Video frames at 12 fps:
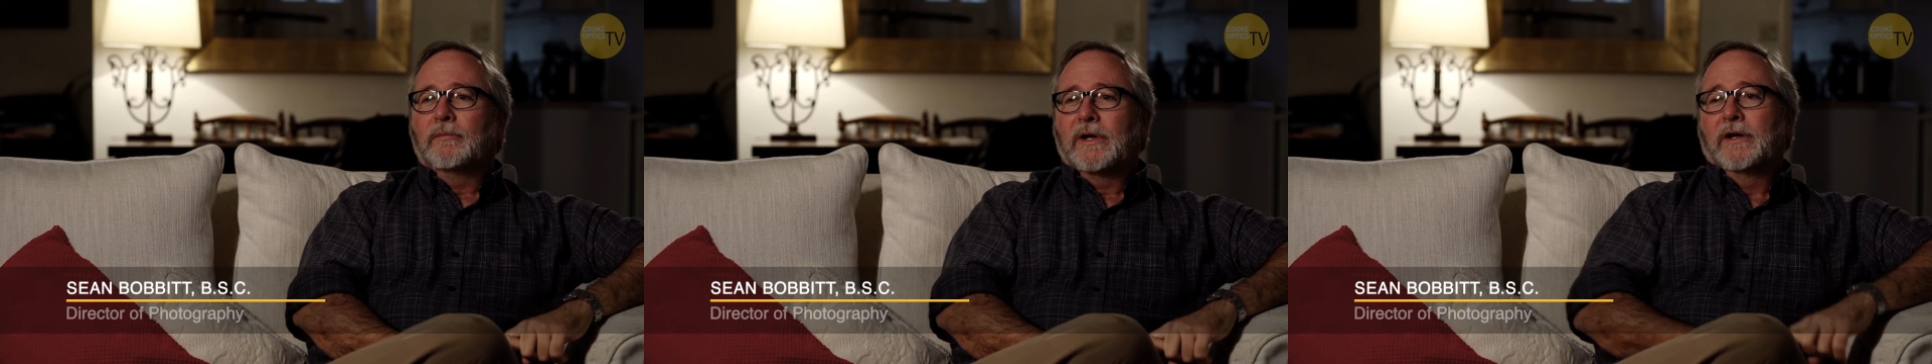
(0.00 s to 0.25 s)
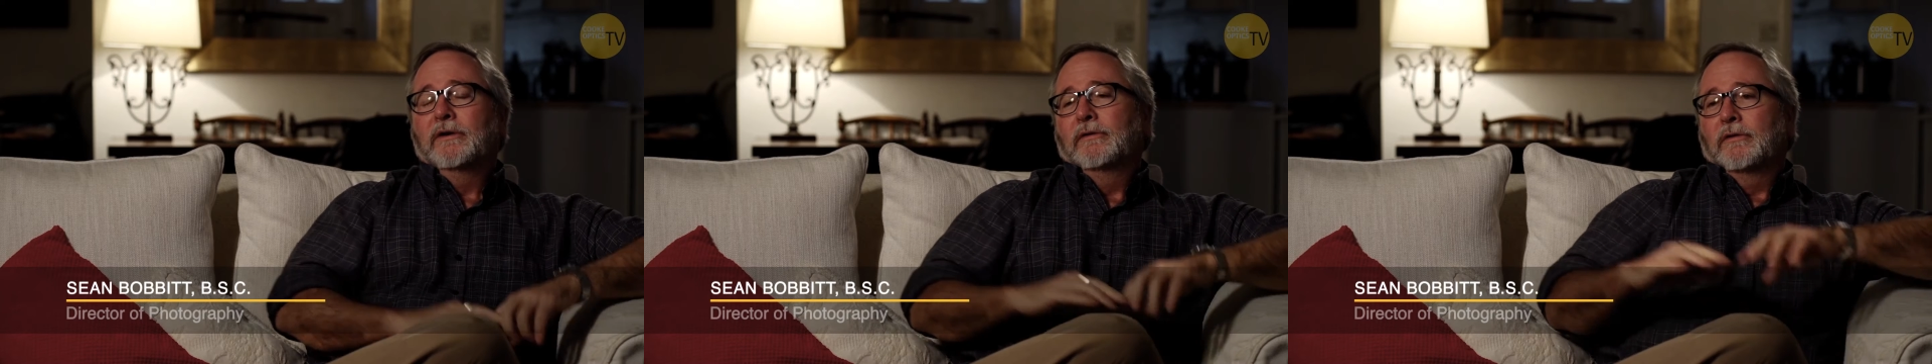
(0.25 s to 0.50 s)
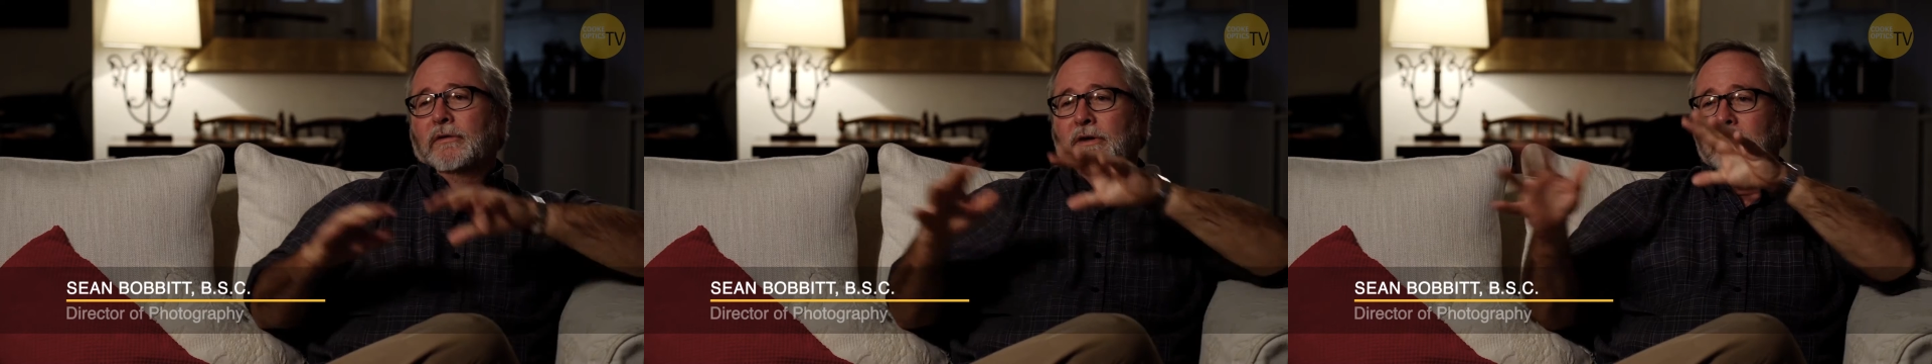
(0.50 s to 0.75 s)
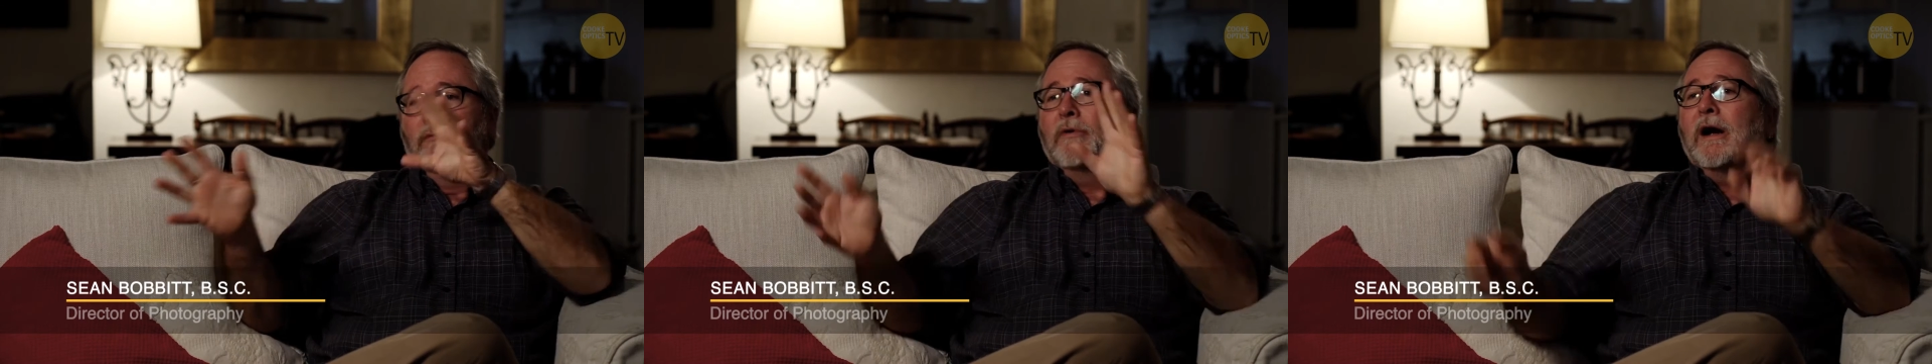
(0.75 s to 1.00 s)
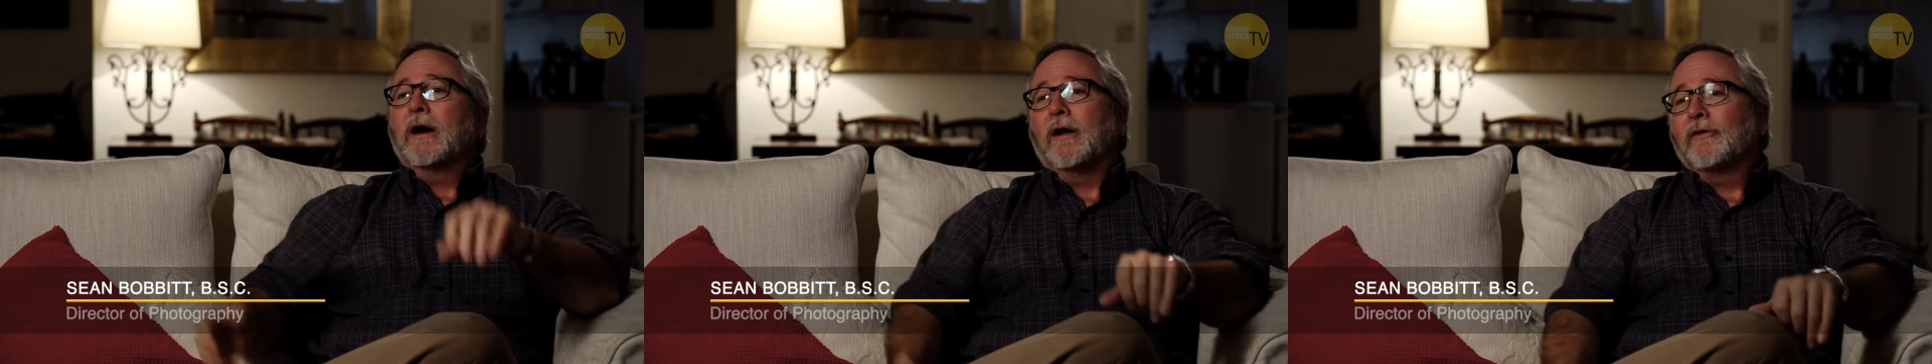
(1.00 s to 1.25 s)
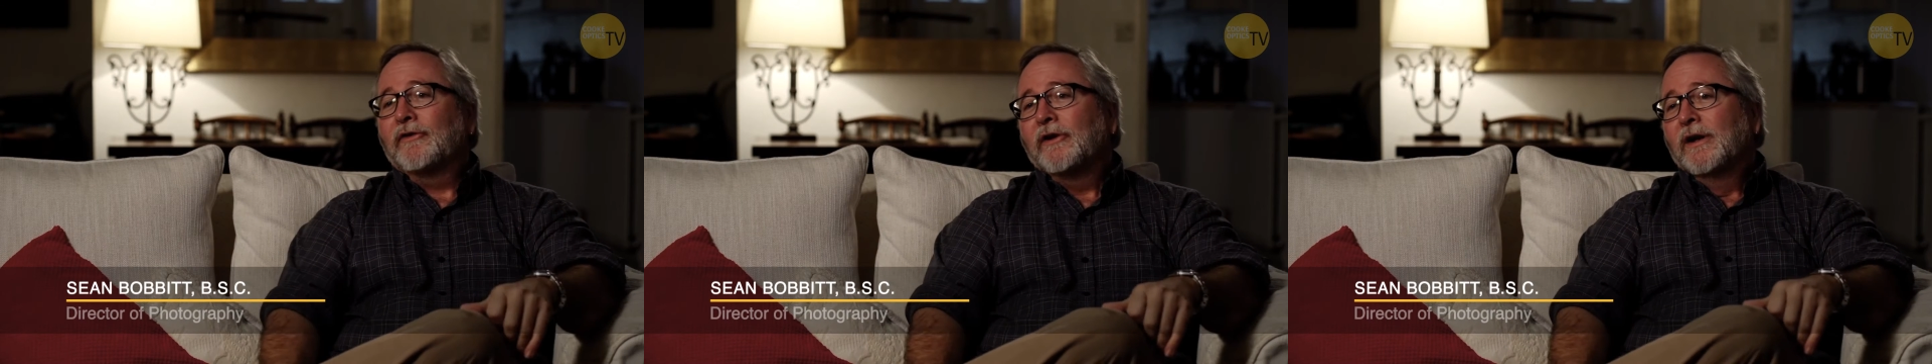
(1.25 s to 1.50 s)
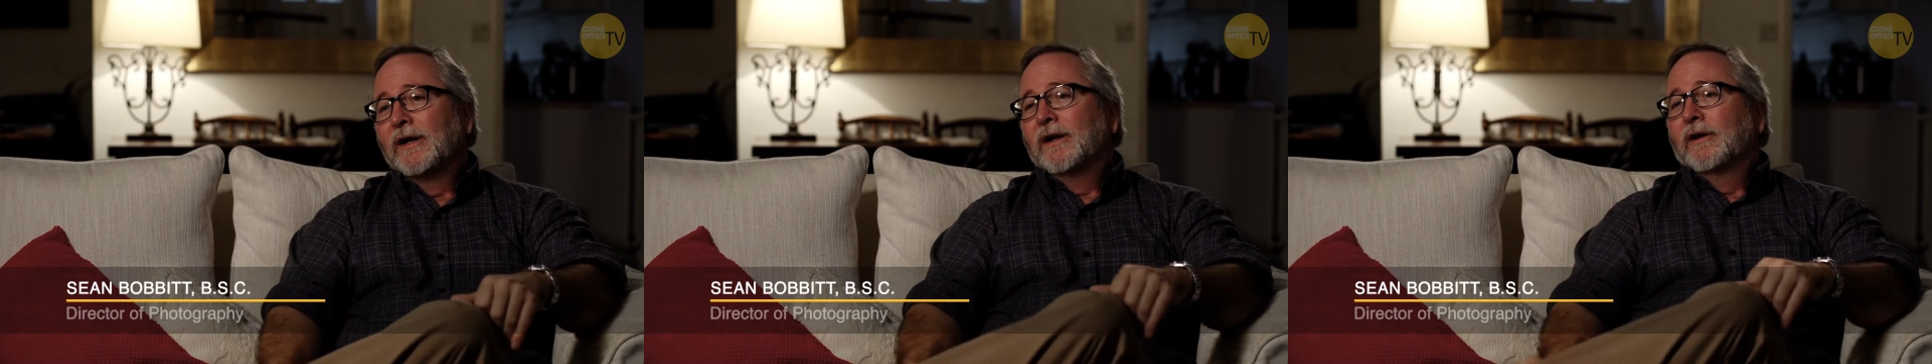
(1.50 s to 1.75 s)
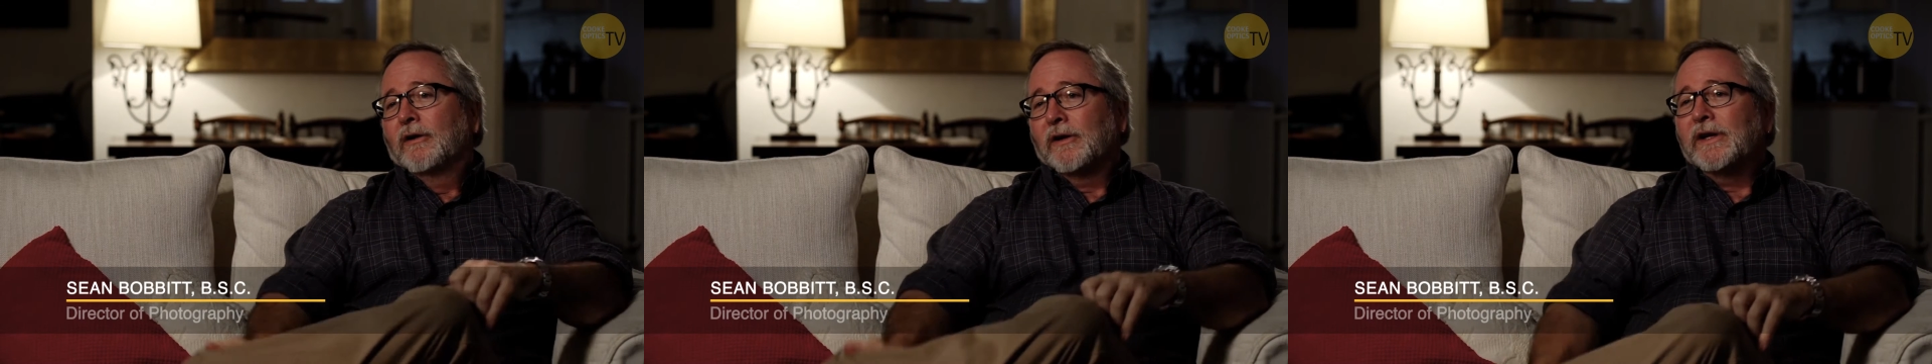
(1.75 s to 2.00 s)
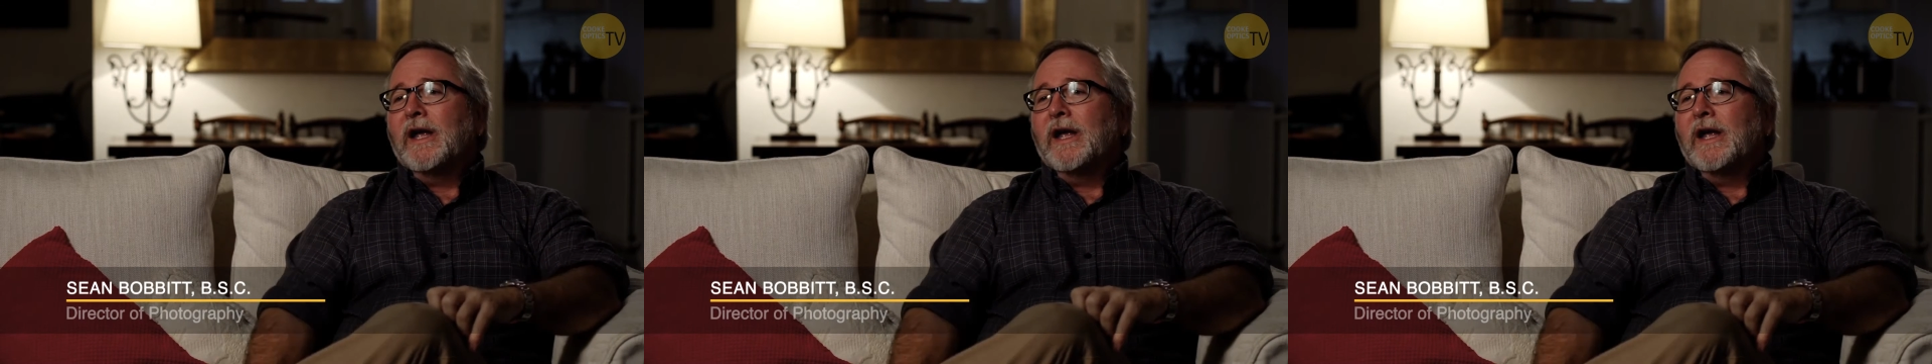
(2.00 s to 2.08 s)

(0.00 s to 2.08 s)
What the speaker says: in a warehouse on